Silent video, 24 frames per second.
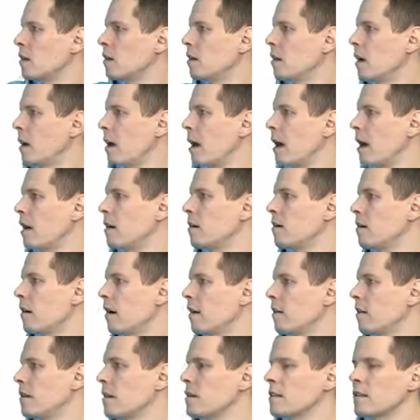
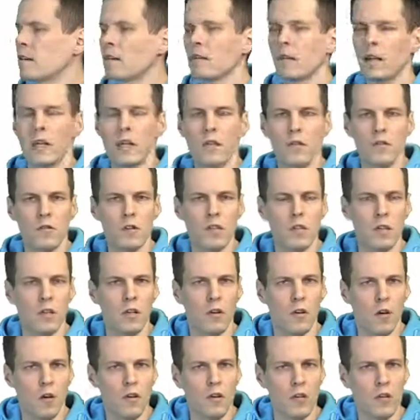And these are the interesting
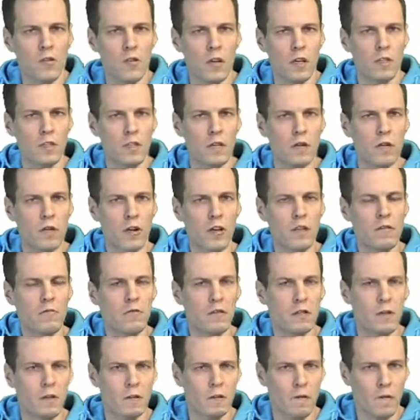constructs or
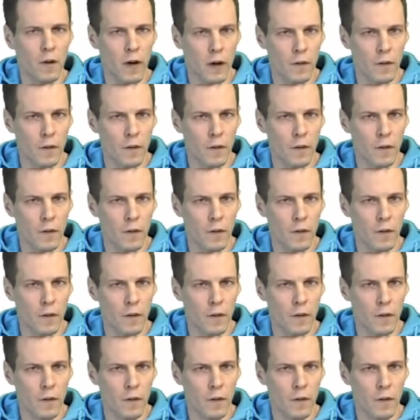interesting